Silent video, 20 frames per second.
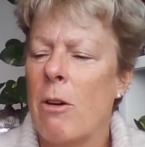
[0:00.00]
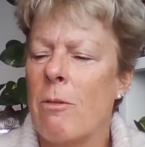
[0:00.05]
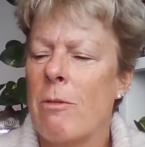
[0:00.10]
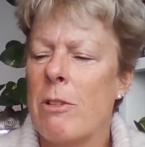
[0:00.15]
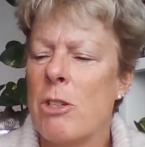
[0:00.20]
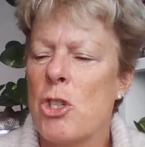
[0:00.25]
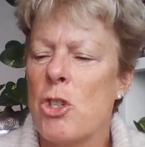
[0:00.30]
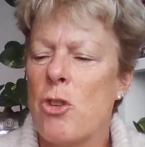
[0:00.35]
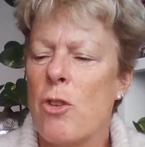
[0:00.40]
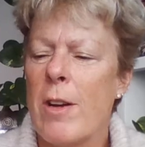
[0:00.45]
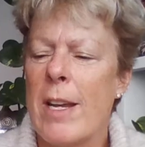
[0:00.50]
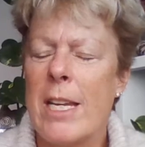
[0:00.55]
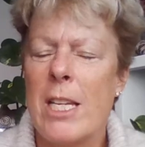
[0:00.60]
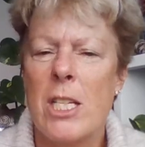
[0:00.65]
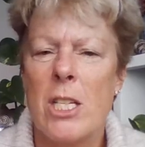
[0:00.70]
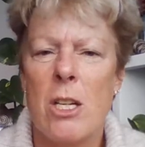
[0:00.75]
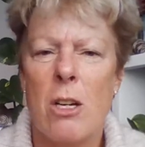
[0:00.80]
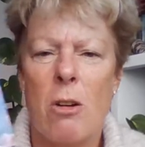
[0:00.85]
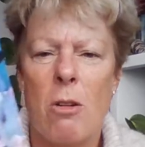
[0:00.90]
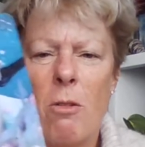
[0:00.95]

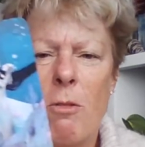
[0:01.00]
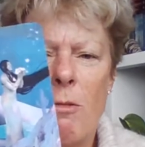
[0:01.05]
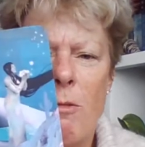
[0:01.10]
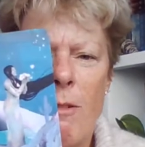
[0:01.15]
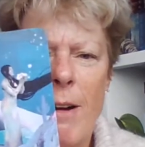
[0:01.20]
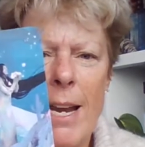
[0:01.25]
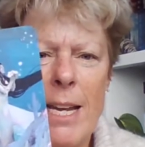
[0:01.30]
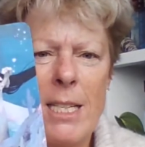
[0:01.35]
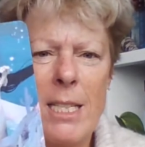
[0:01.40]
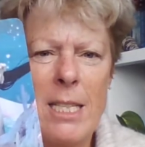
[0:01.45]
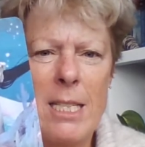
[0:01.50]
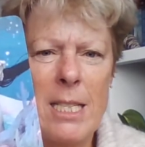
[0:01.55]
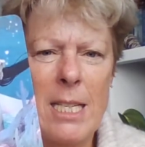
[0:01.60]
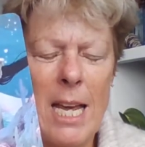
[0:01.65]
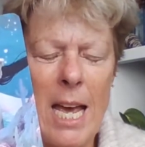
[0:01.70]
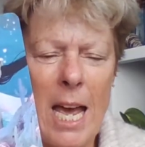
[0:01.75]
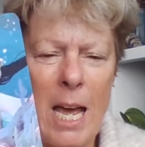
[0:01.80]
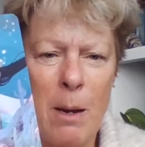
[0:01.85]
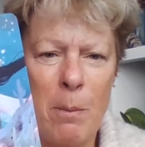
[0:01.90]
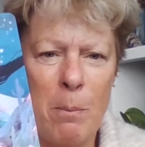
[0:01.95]
Retreat,
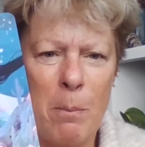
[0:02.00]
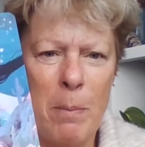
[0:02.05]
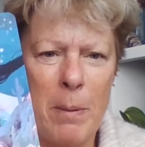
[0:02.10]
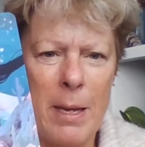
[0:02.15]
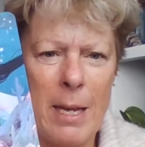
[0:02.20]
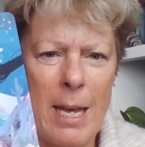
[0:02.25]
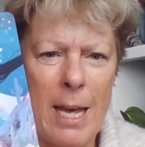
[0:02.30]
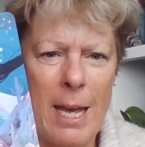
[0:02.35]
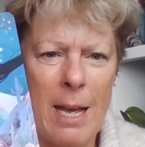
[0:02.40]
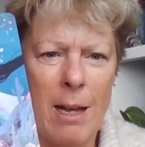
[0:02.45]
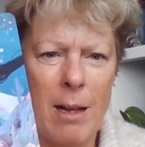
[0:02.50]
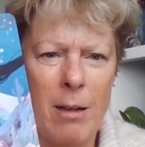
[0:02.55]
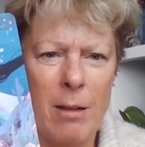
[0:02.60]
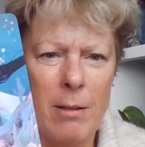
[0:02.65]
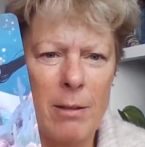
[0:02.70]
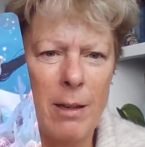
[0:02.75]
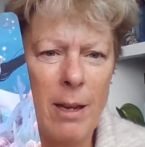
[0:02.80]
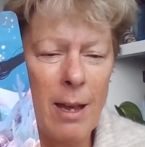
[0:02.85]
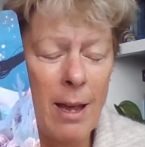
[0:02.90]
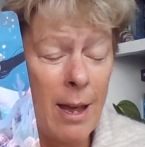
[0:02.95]
rest, and be
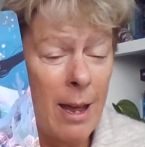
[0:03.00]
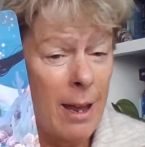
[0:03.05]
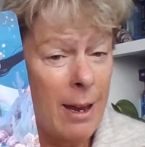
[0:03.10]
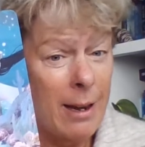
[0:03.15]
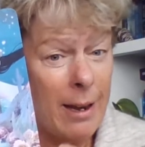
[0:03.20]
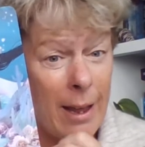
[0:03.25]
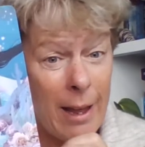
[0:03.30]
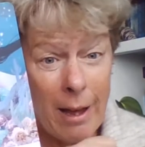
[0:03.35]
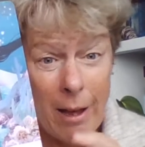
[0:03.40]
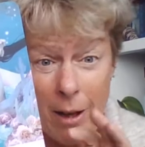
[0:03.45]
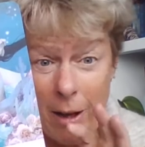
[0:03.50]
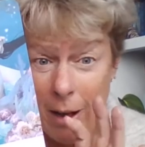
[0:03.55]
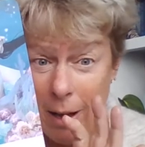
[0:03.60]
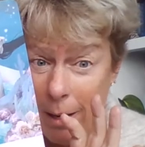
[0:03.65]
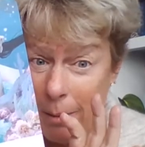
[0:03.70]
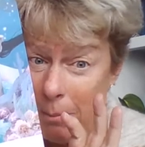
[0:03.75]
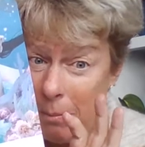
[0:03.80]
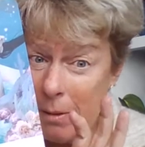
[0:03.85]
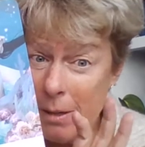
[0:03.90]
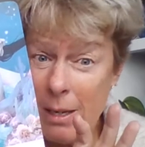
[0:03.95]
held. Now,
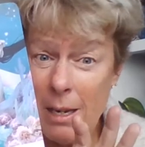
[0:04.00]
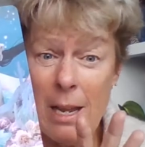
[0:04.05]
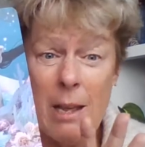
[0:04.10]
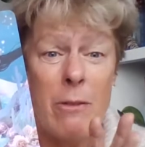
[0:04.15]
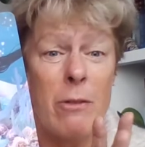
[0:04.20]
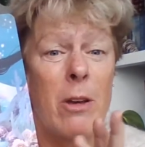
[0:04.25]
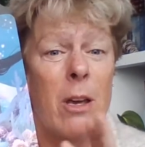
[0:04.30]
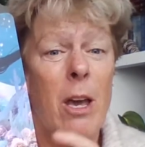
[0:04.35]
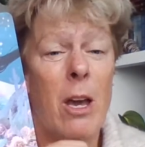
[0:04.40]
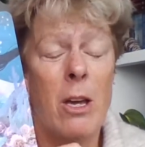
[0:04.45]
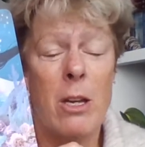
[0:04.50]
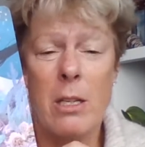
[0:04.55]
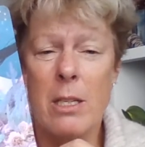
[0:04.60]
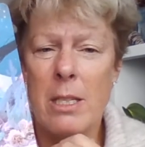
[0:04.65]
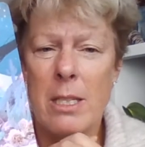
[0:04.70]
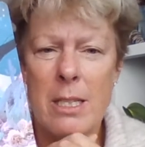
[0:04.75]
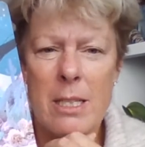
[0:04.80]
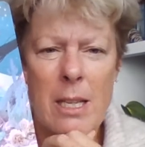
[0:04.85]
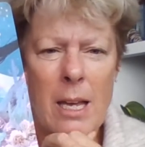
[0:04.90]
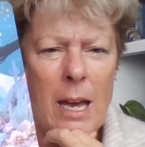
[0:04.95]
I'm never going
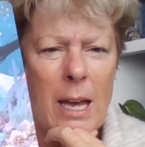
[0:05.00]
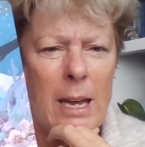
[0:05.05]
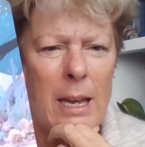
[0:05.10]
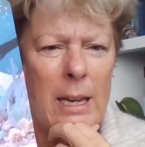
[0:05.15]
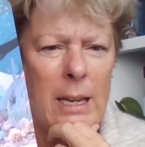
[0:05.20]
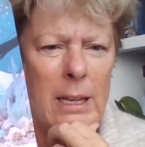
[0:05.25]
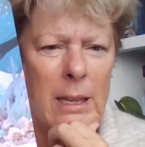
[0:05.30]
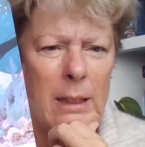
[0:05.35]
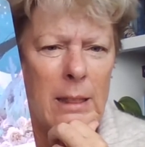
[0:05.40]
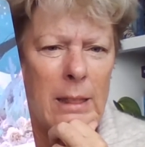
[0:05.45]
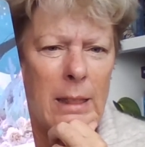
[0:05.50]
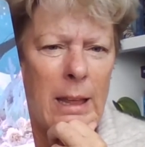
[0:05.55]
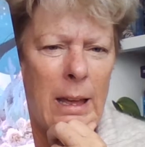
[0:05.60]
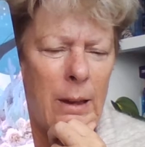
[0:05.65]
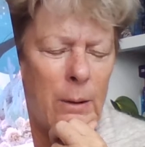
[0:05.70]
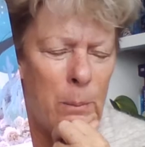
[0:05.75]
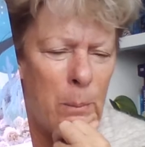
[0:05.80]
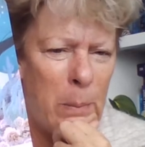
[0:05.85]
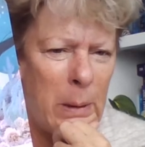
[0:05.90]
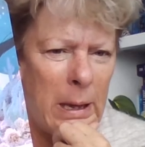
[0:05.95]
to say
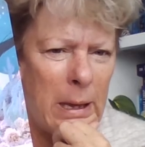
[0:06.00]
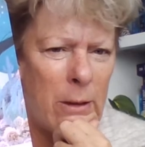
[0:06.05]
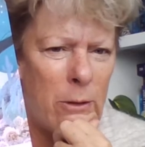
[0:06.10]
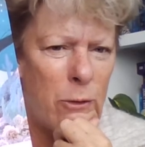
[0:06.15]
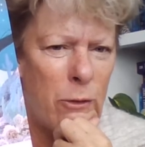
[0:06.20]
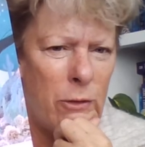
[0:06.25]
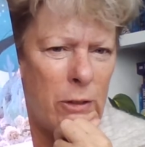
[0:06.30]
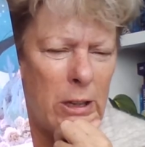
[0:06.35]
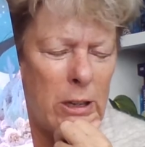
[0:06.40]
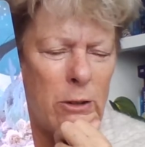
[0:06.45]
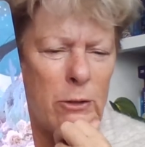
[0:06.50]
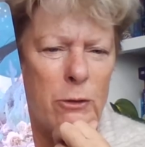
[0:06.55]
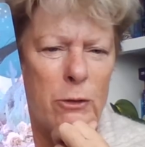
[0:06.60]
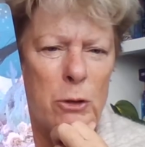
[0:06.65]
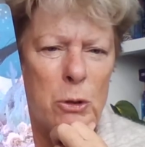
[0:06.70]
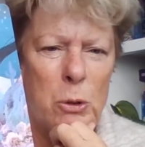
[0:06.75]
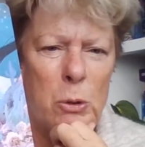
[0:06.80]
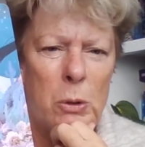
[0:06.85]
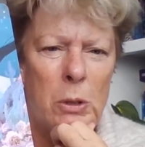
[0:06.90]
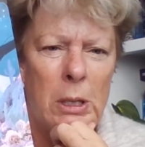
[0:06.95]
that being
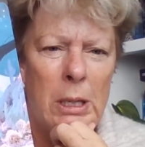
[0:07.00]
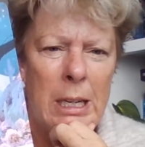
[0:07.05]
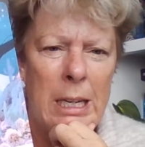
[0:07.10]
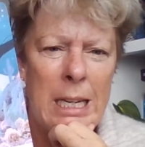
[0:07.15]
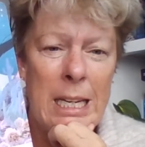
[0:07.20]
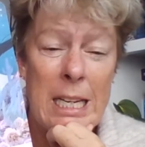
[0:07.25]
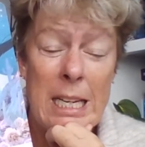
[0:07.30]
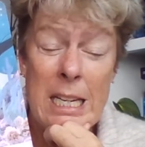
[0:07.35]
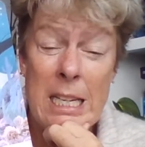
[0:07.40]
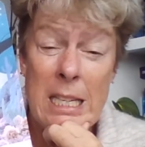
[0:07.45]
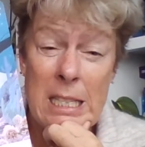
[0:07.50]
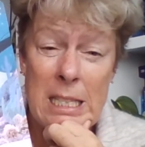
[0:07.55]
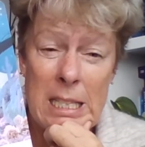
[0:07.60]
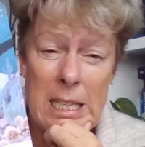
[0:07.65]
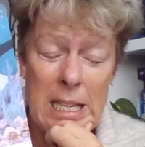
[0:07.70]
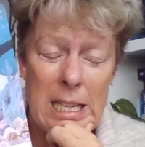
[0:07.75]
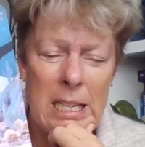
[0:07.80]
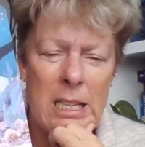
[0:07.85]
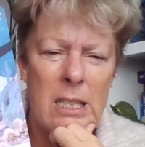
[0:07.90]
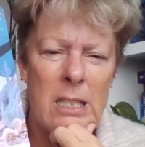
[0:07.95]
fearful
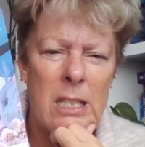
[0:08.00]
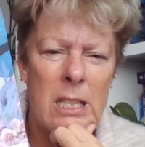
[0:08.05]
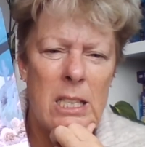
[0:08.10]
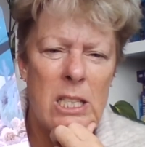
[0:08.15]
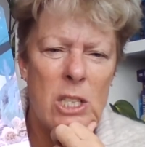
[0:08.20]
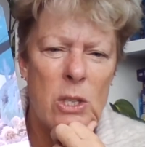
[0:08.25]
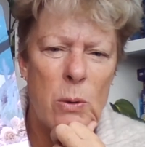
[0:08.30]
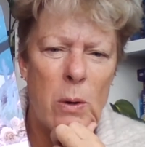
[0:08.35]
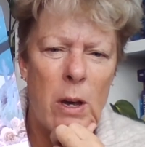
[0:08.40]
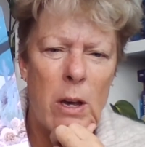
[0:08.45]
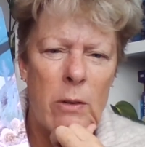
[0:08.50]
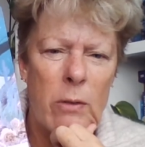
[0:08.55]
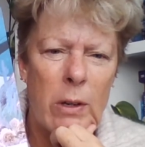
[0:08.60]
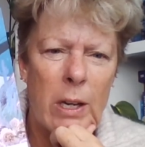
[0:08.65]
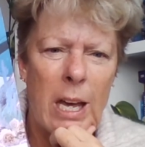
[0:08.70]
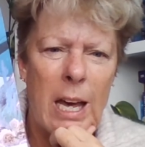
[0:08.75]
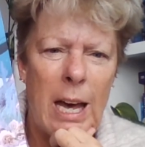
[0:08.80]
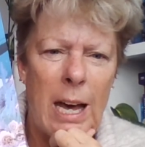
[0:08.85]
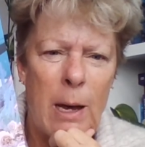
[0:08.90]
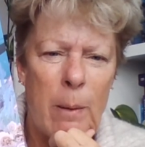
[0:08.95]
is easy to
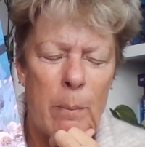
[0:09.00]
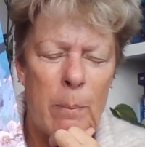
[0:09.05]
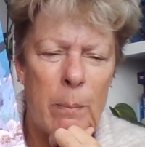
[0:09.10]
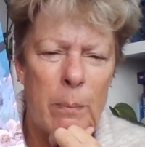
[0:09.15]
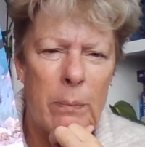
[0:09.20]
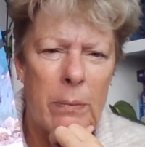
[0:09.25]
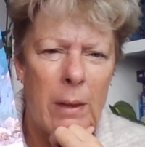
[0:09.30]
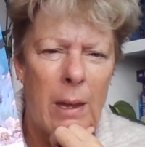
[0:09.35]
overcome.